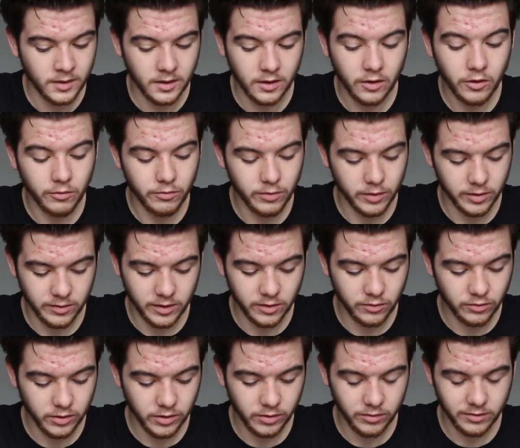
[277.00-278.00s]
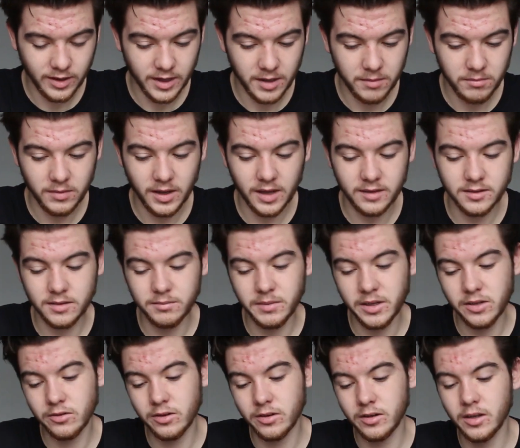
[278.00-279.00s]
You first introduced him. As I
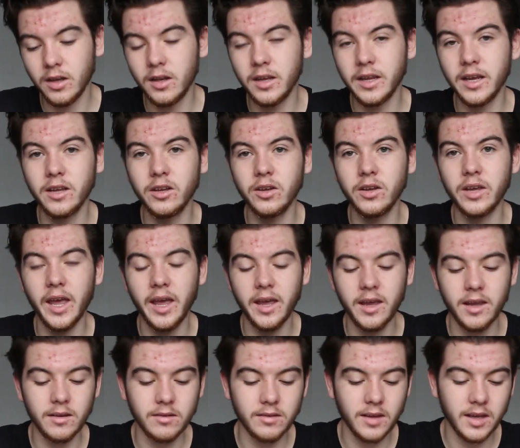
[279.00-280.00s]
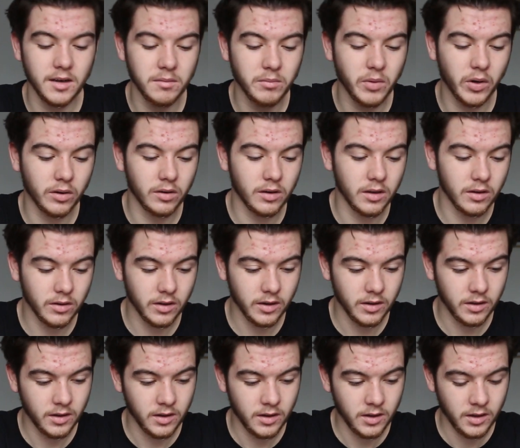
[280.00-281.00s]
mentioned earlier, you get his inner monologue.
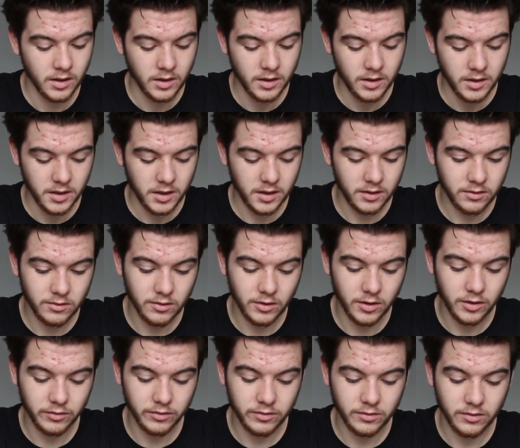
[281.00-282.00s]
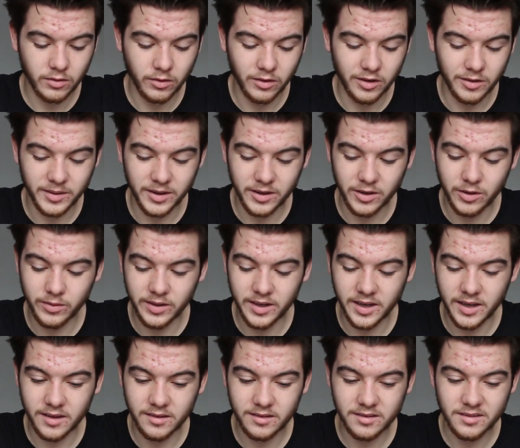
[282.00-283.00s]
He's sort of talking about who he
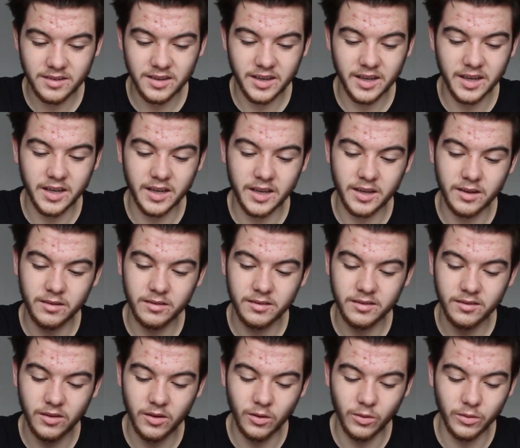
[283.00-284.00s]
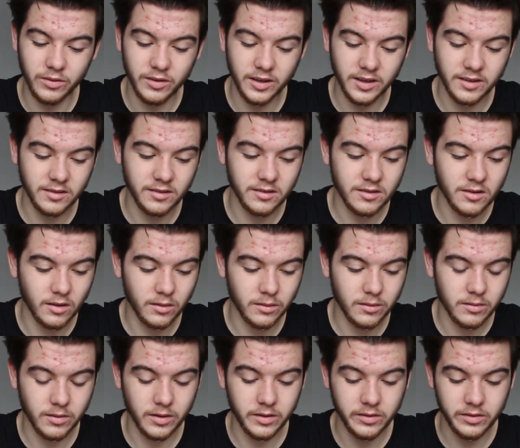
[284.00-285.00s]
is, all the things he's gone
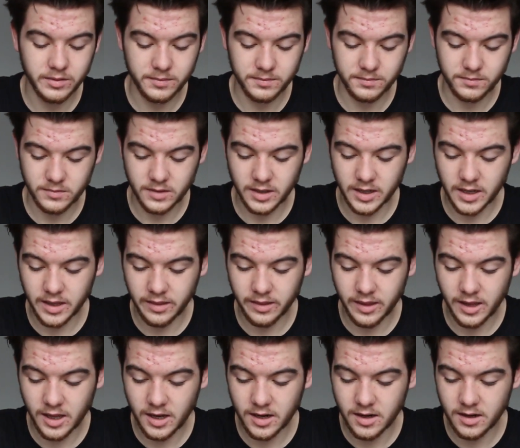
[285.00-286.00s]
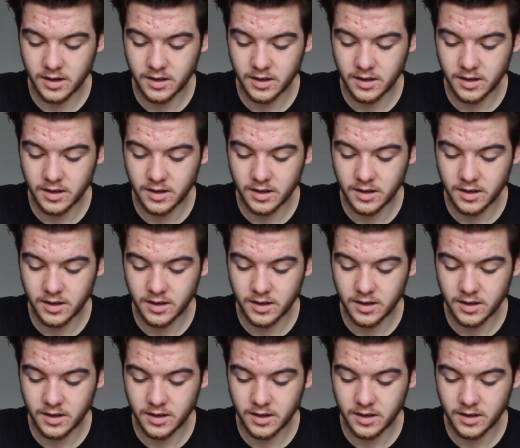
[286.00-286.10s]
through, and then